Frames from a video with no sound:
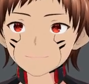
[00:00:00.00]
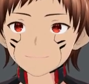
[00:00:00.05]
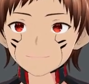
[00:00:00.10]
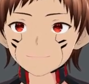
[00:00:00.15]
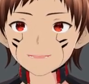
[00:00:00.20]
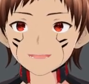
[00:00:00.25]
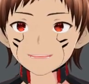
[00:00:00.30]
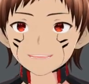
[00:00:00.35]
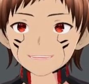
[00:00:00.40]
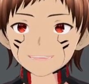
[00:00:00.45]

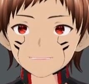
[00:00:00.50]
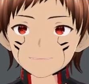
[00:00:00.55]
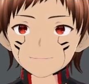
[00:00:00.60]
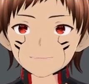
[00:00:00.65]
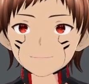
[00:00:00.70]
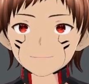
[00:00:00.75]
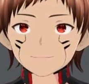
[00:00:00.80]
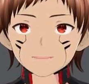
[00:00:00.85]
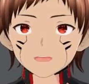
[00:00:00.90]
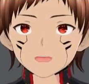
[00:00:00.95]

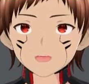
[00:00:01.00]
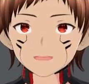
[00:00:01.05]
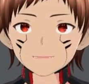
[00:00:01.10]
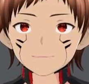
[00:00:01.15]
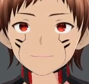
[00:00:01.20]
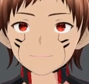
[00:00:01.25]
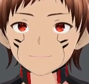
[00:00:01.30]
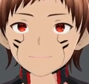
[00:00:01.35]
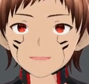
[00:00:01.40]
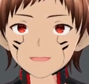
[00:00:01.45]
Agents of the
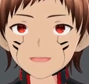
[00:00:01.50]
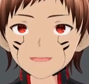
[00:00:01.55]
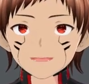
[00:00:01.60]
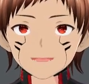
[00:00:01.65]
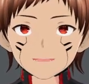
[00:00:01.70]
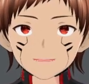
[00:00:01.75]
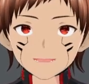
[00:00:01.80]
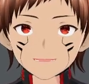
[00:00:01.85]
Imperium.